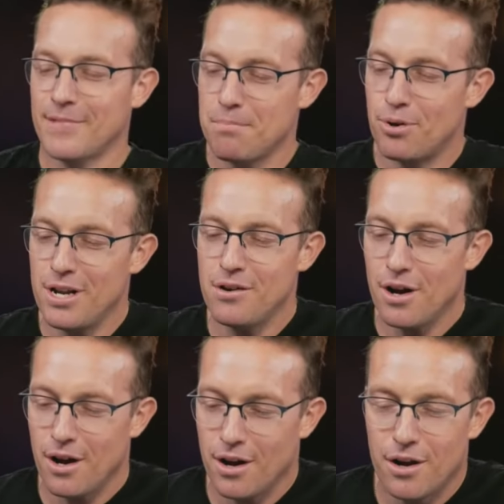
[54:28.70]
Pretty
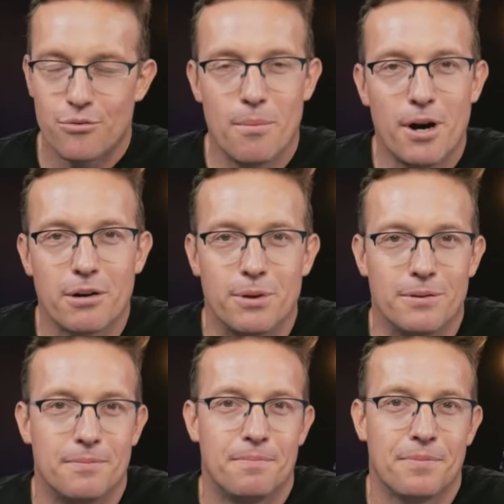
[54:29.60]
remarkable
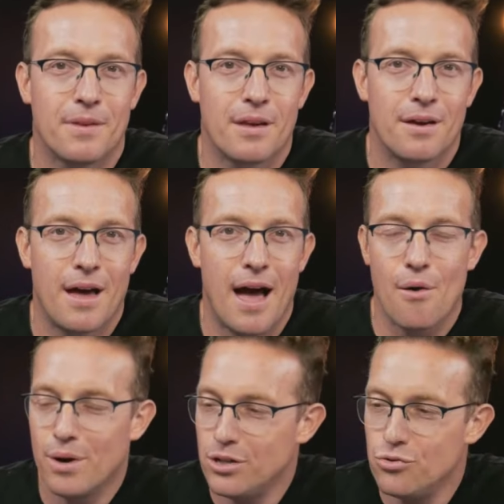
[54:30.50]
how
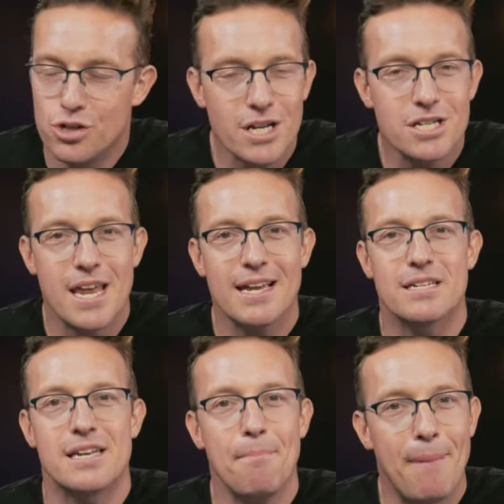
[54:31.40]
when you just take a
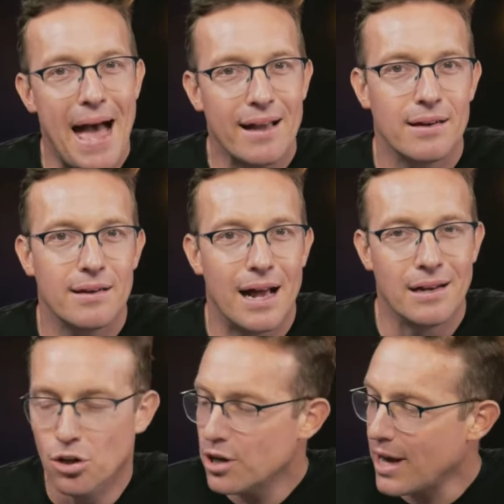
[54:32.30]
step back
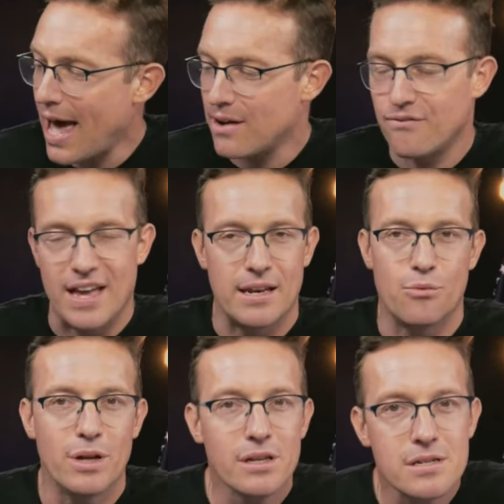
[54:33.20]
and look at Fannie
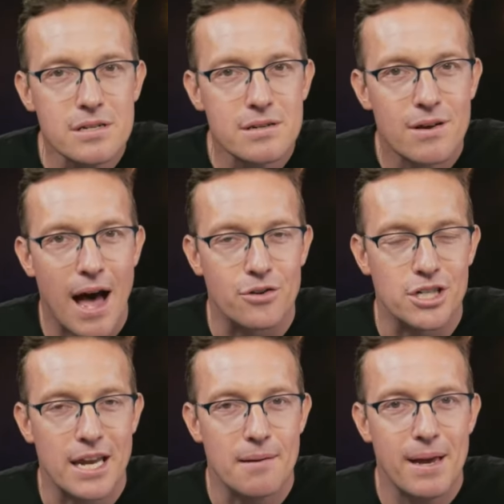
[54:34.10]
Willis, how she
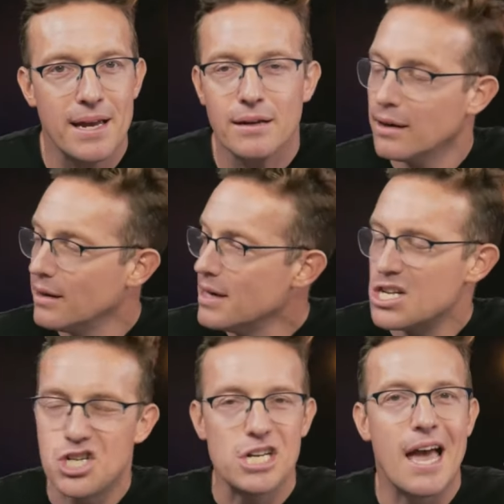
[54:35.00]
campaigned,
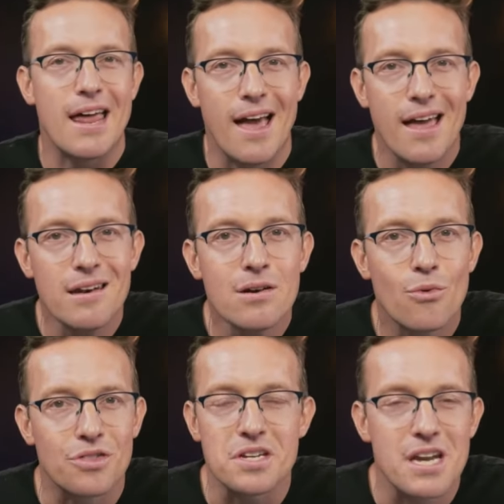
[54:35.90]
CNN,
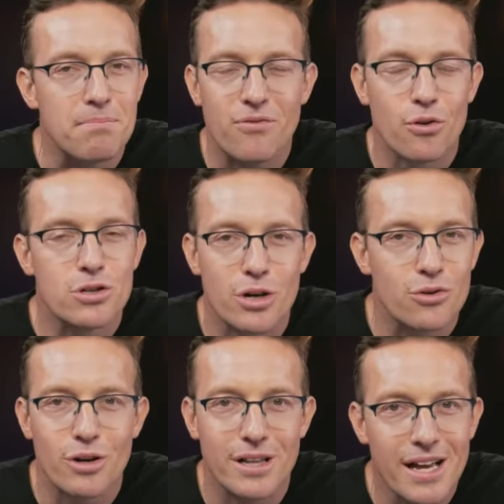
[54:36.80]
what they said before the
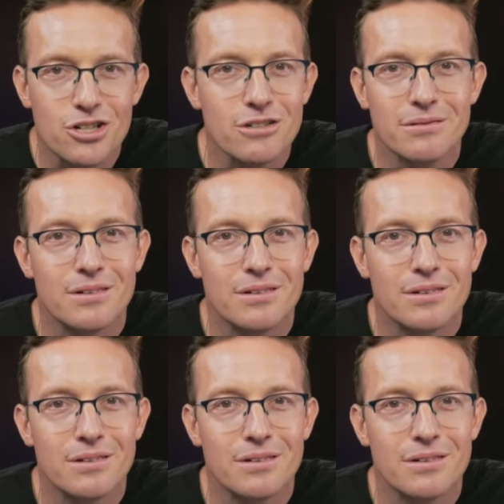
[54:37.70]
2020 election